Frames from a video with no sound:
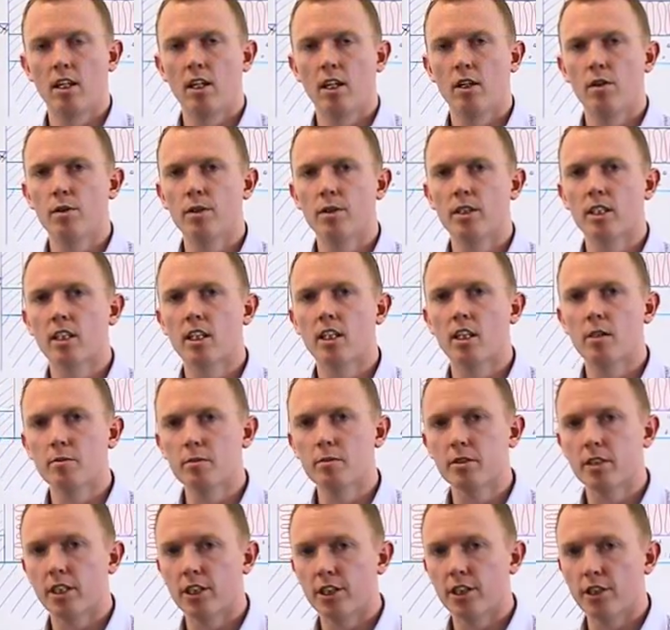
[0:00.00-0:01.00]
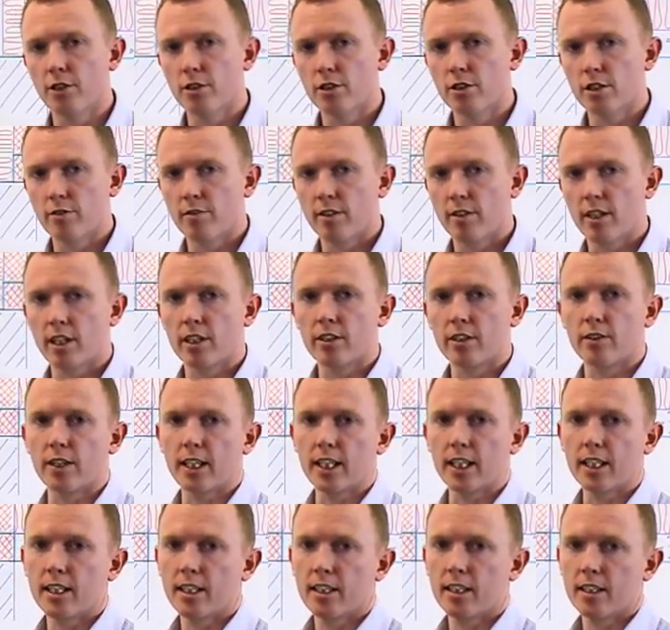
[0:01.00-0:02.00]
When it comes to the use of
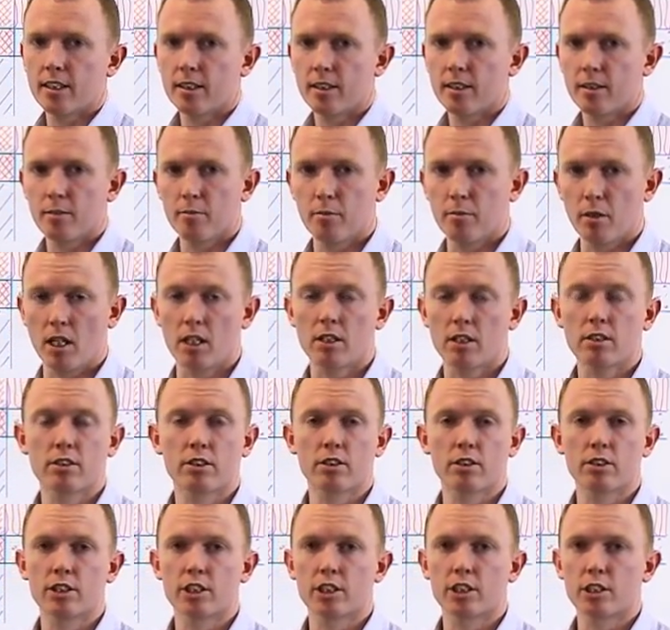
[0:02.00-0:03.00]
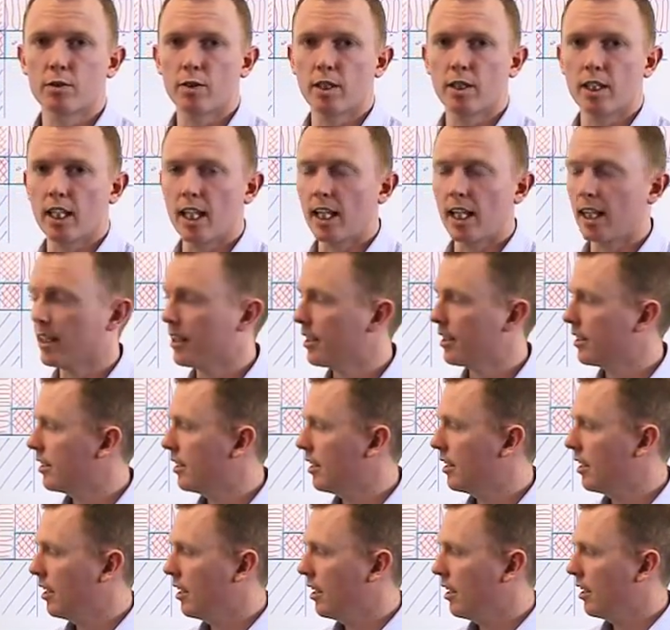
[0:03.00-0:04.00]
aircrete blocks such as Quinn Lite,
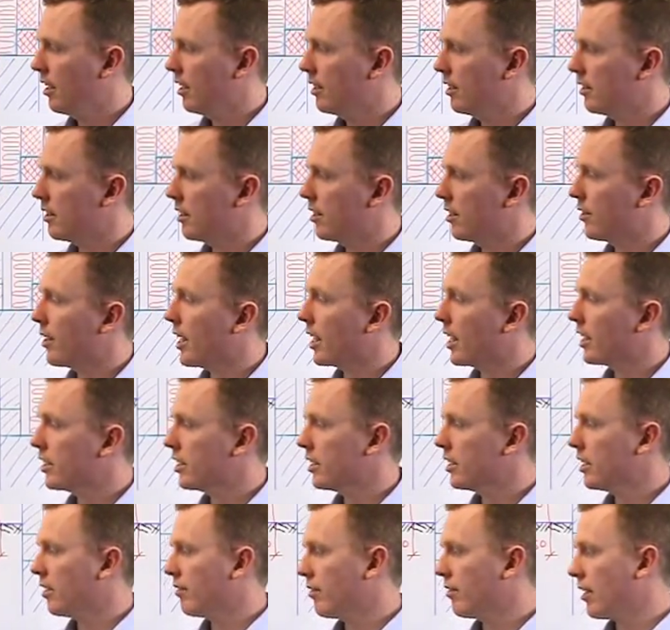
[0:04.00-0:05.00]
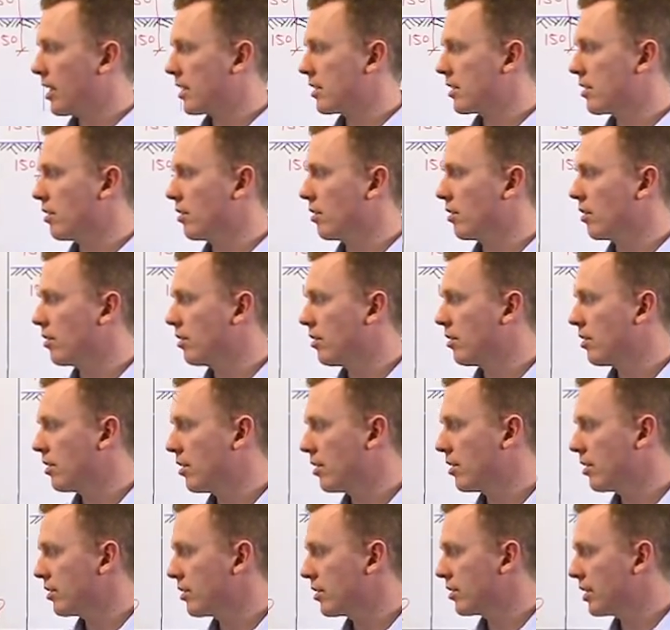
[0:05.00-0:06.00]
the direction of SR
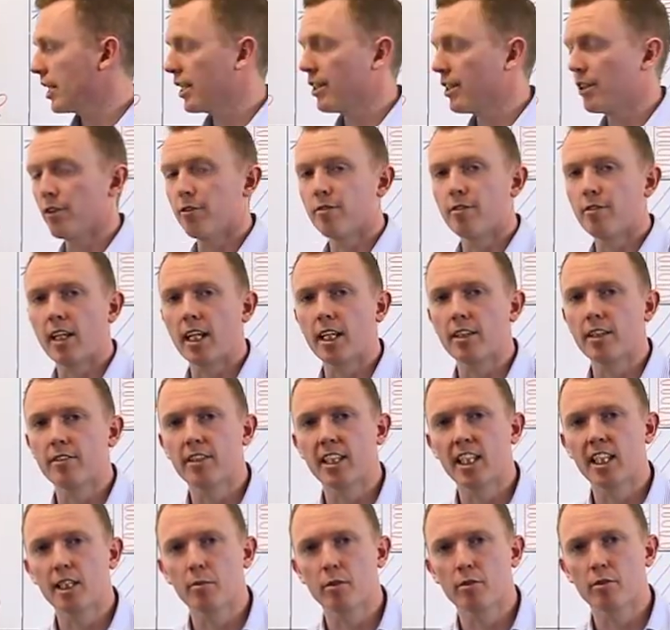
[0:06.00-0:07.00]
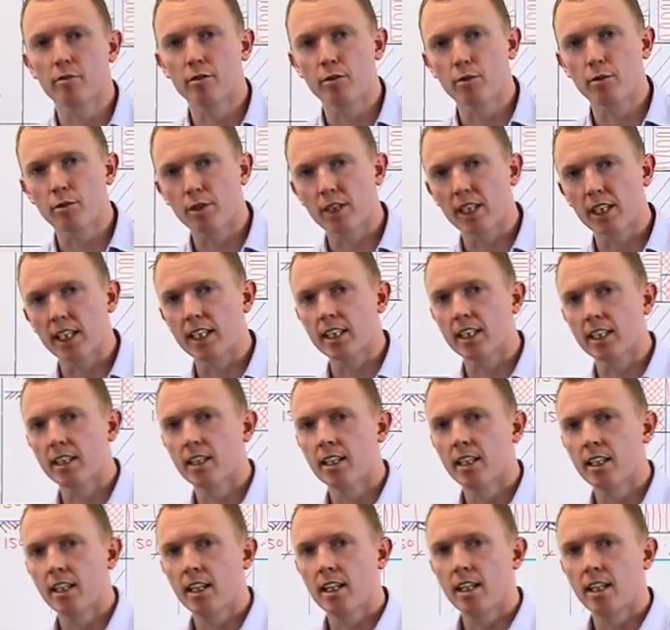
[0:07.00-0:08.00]
325 table 14
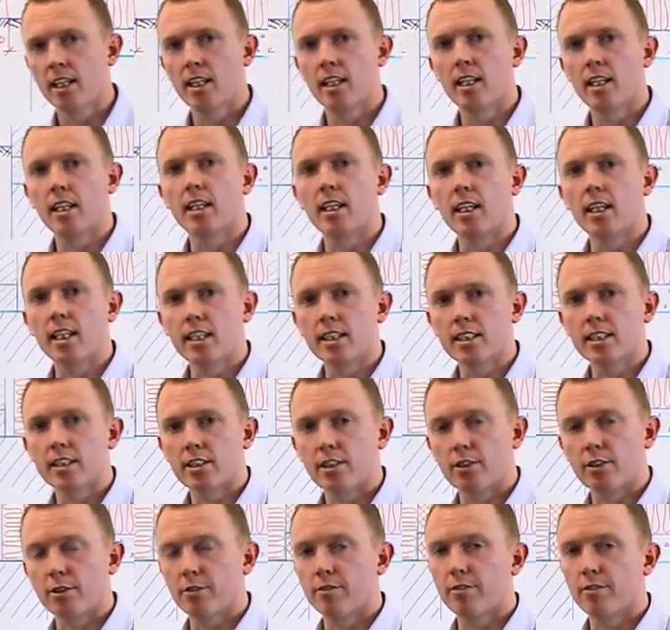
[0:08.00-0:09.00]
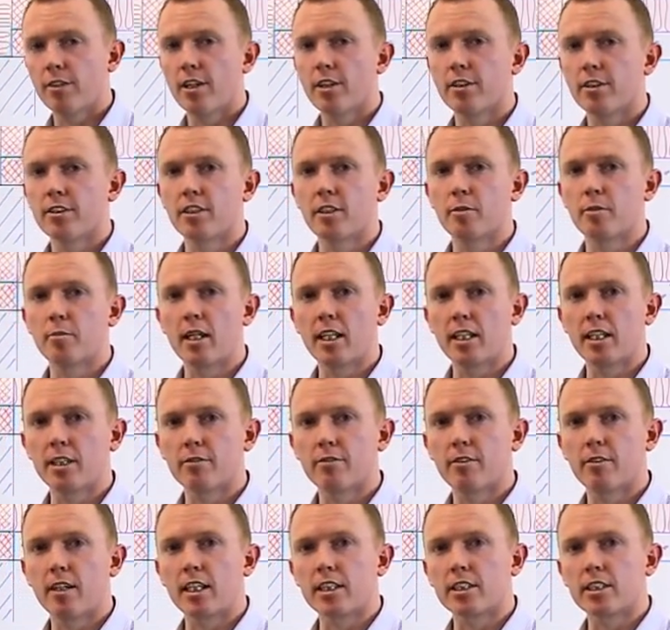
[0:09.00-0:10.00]
is to refer to the
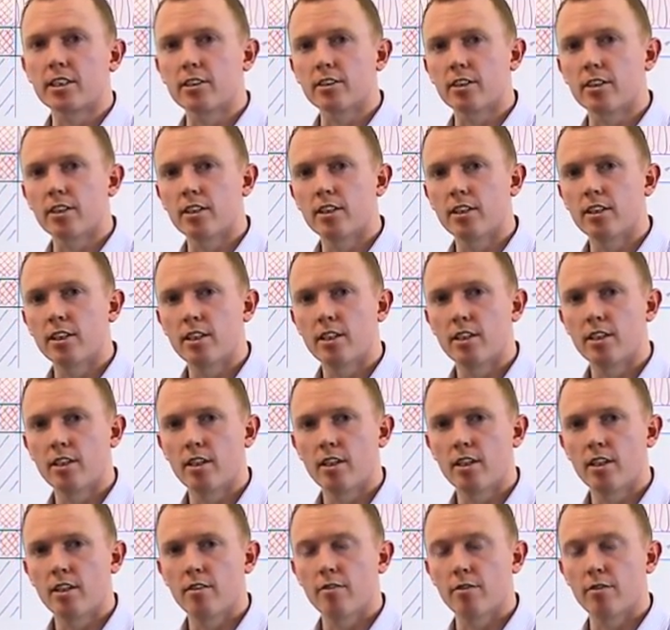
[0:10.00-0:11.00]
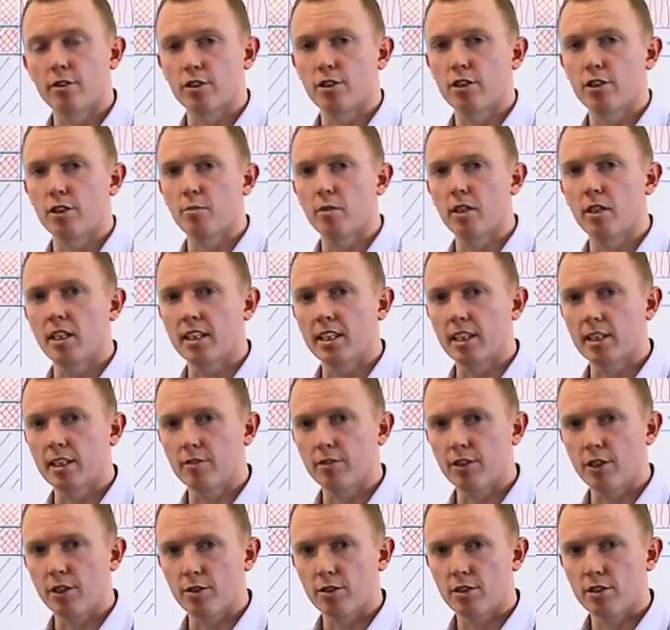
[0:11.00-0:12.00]
manufacturer for suitability
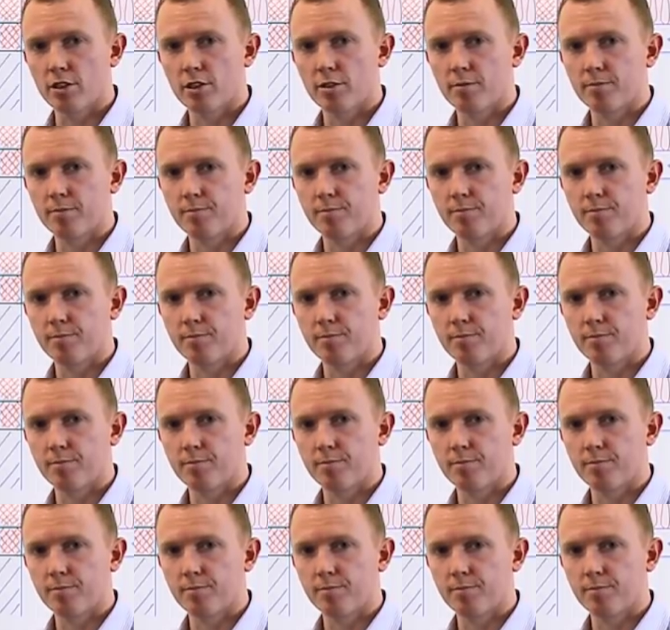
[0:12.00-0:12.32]
of use.